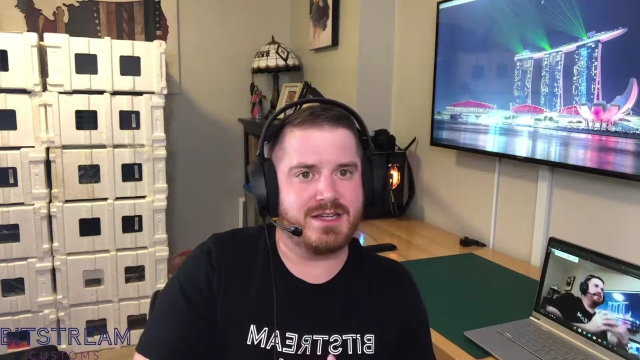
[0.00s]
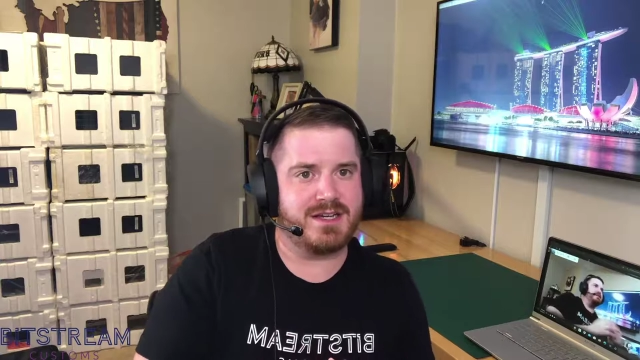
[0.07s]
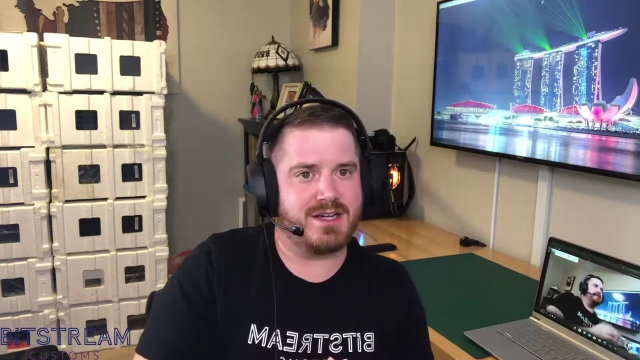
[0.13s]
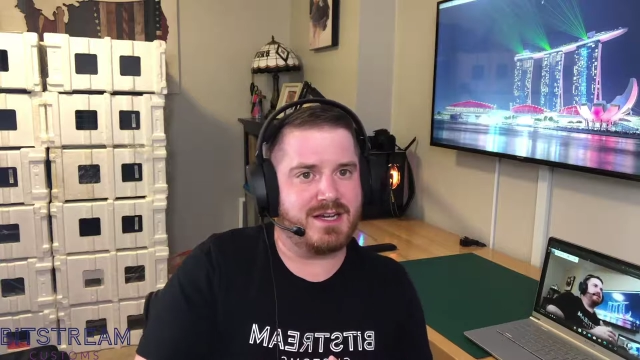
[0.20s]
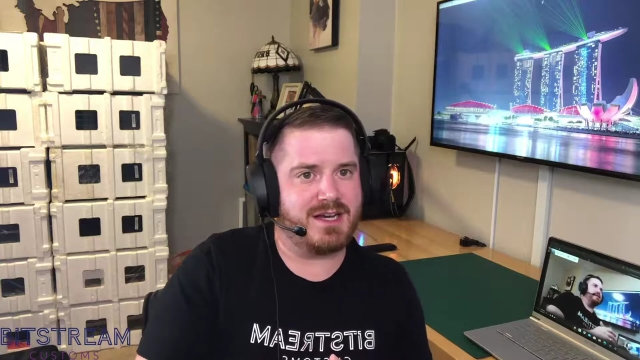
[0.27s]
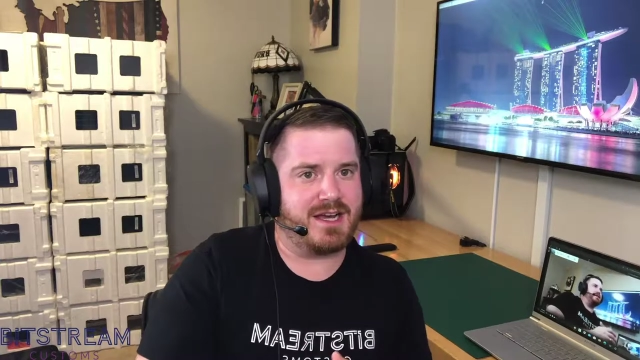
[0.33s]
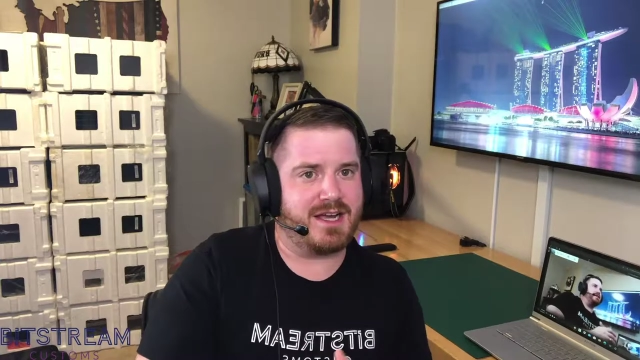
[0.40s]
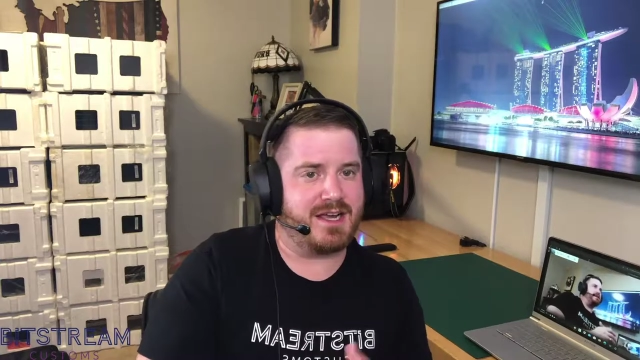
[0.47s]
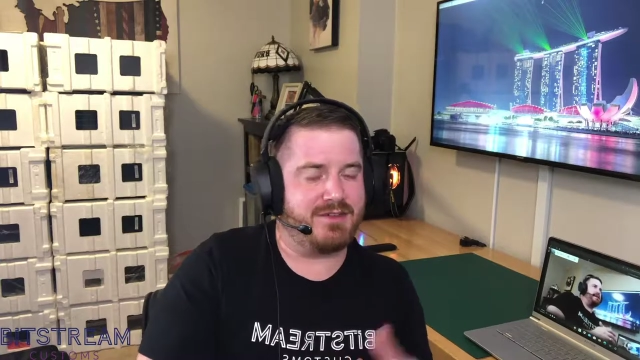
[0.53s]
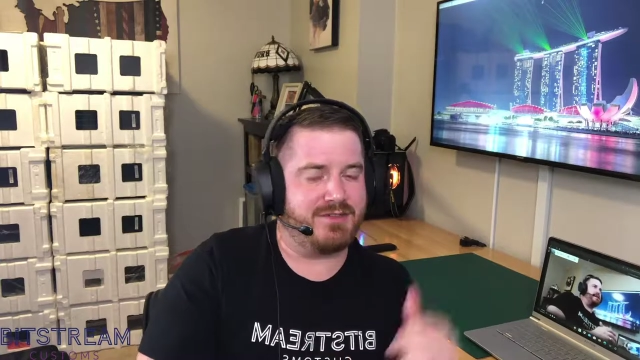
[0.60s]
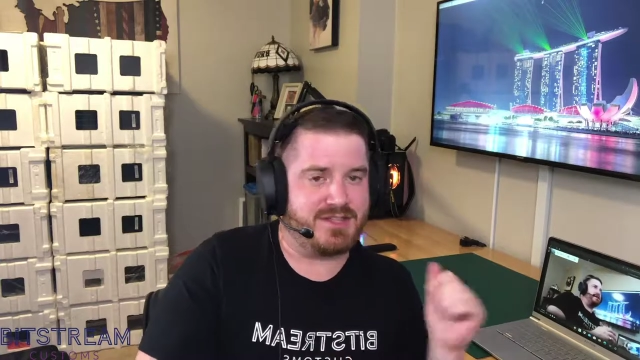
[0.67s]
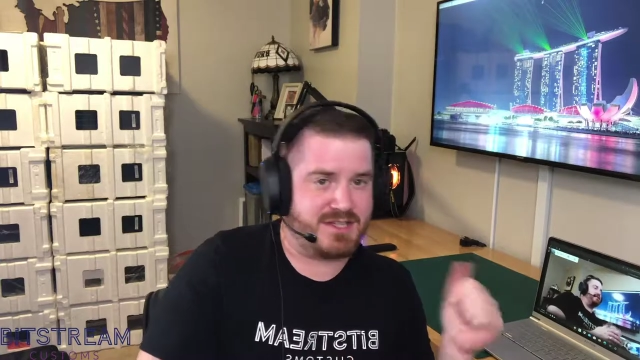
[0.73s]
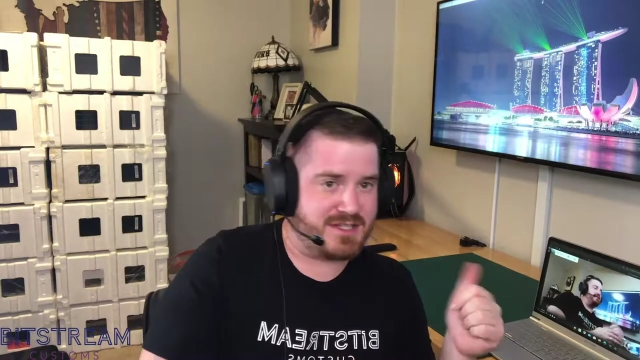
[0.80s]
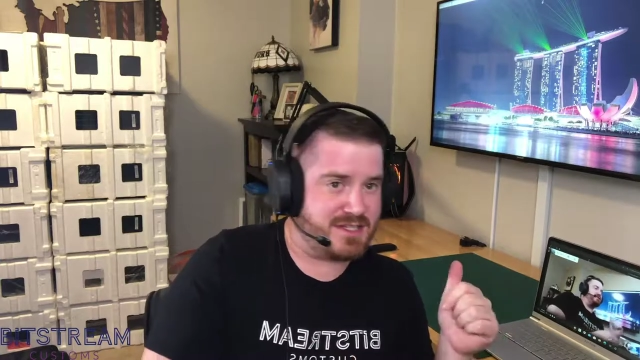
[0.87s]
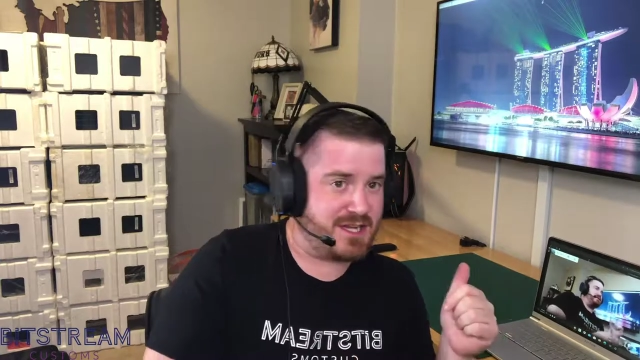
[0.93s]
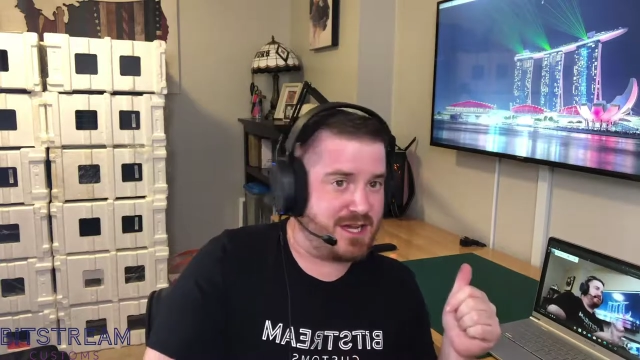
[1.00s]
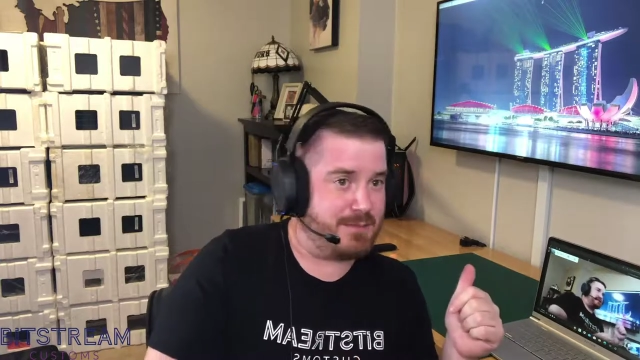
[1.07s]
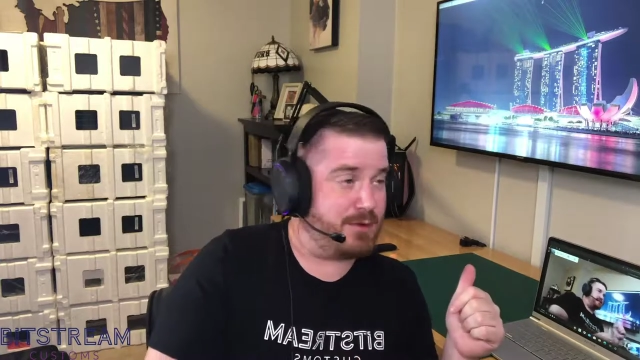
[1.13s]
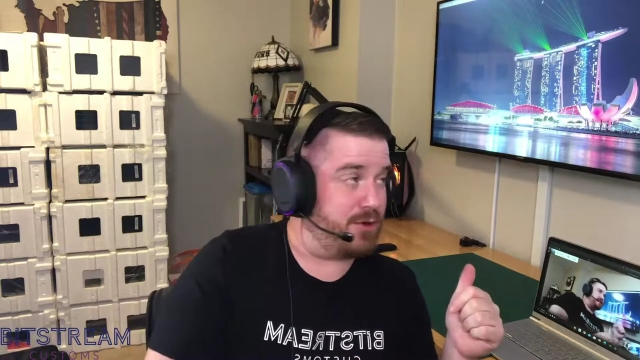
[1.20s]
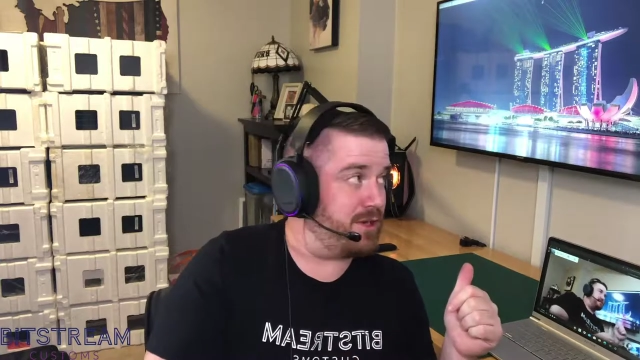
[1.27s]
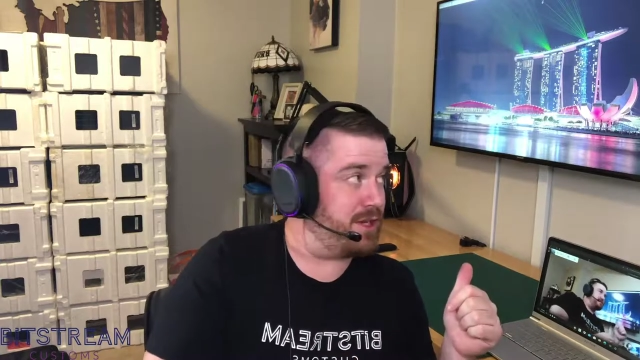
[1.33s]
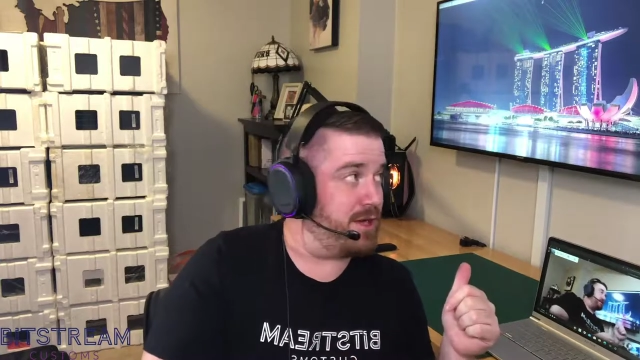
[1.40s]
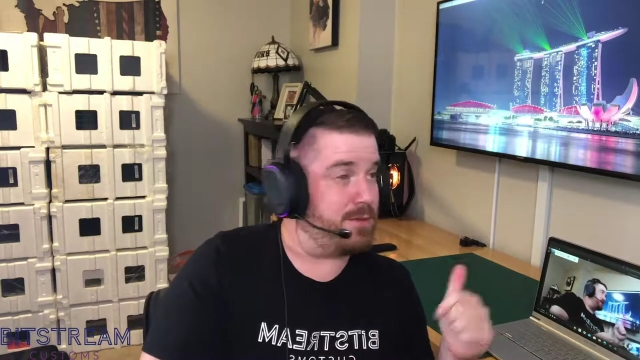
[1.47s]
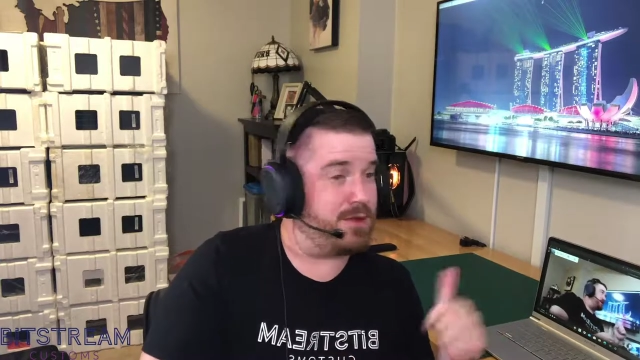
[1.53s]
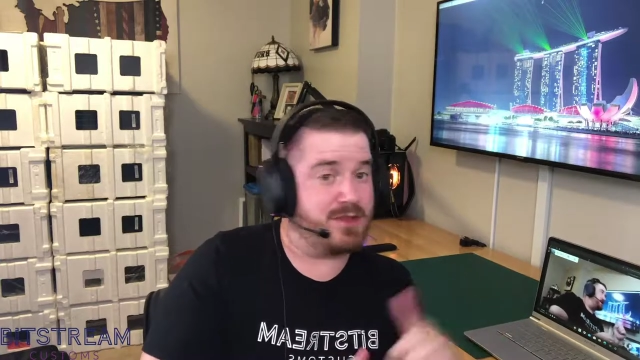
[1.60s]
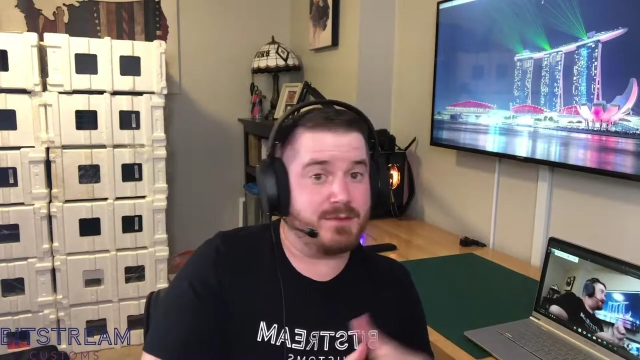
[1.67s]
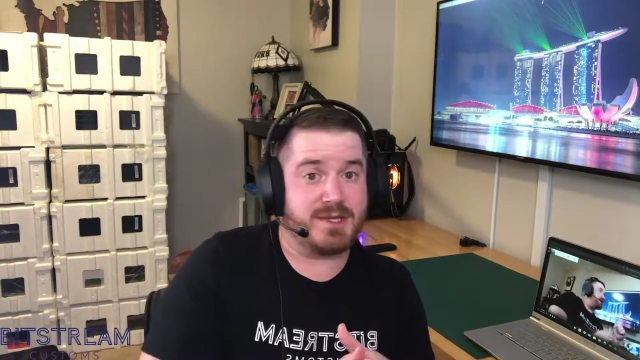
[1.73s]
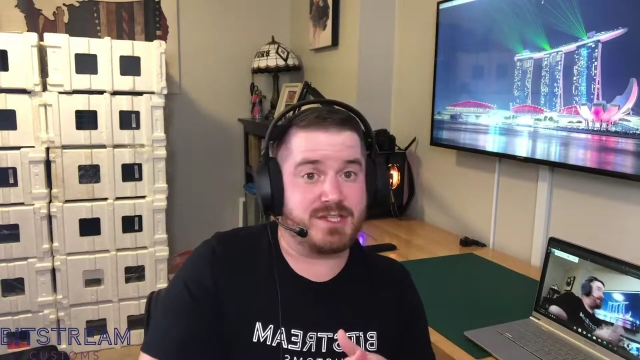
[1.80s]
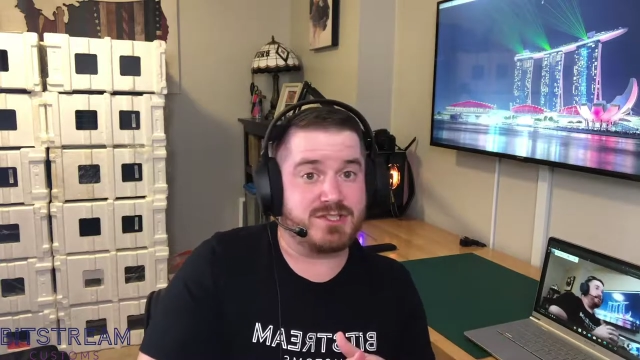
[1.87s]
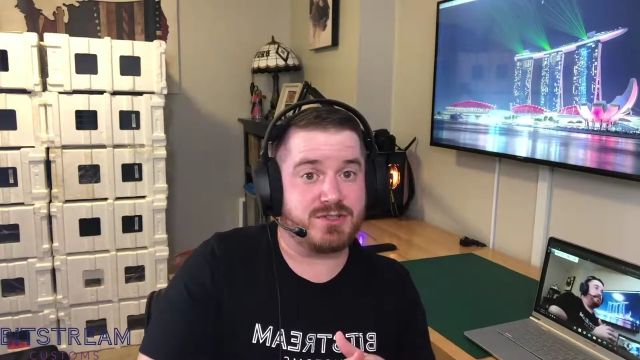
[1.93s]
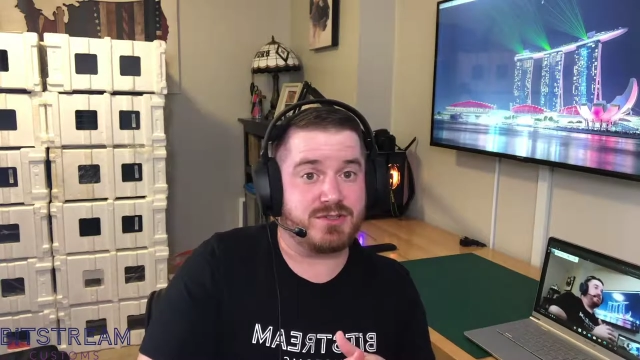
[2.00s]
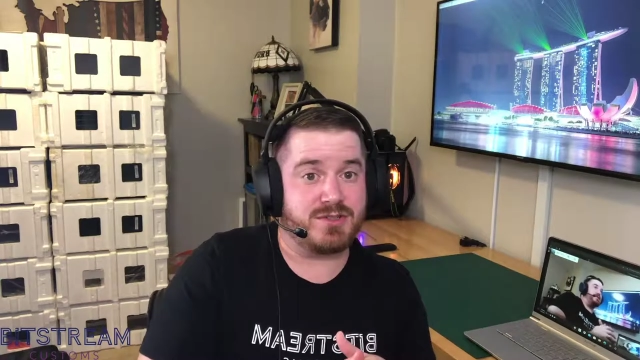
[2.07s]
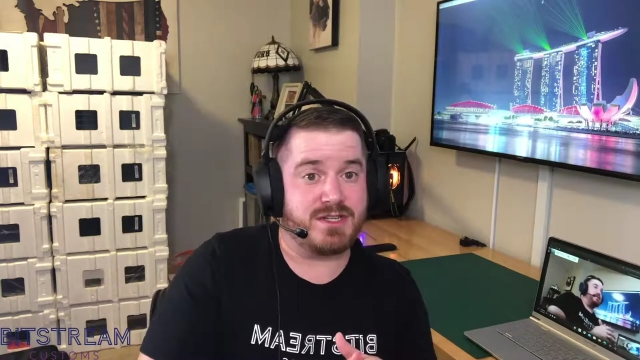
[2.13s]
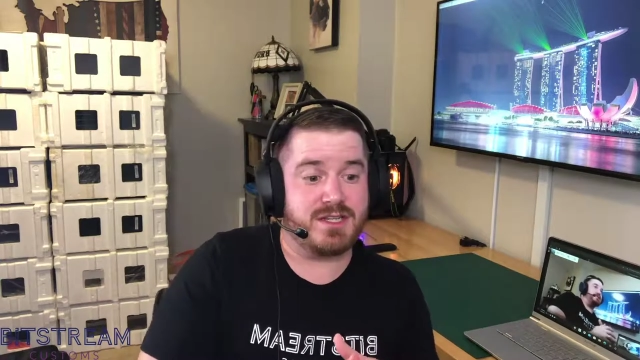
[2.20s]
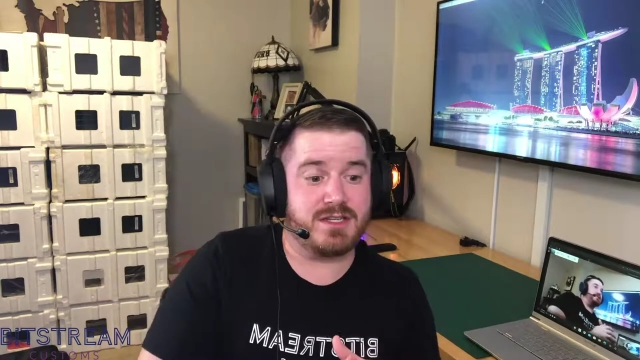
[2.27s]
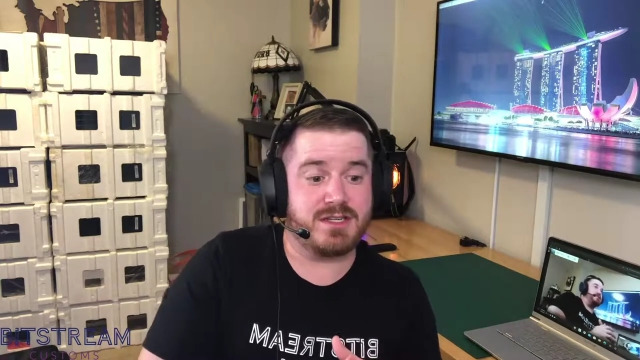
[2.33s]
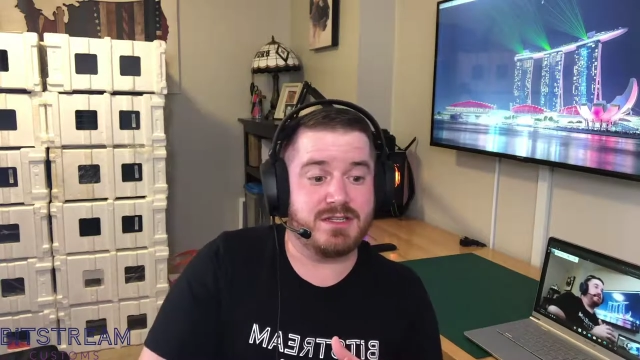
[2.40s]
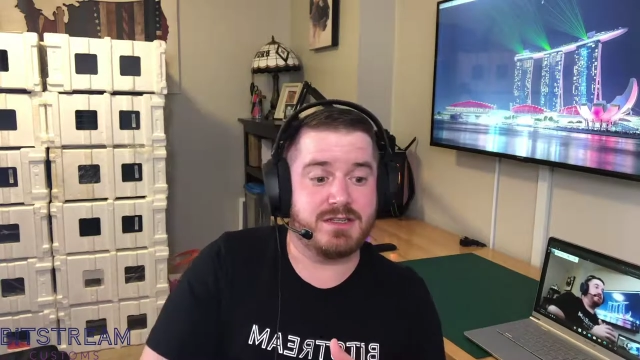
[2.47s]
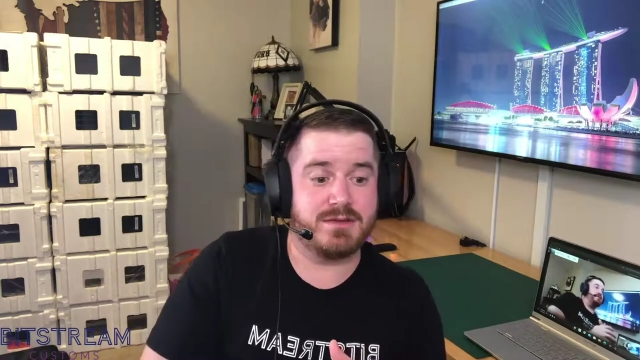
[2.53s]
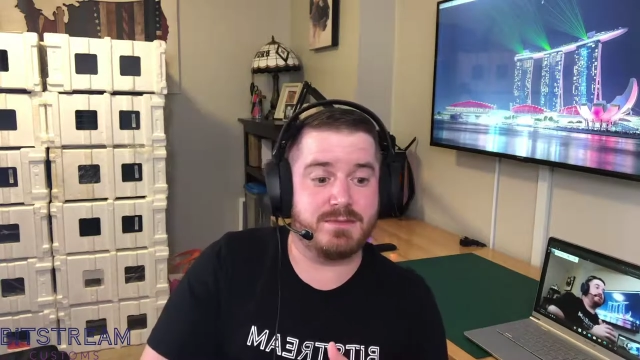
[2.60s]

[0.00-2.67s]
Uh, I have the desktop already up on the big screen,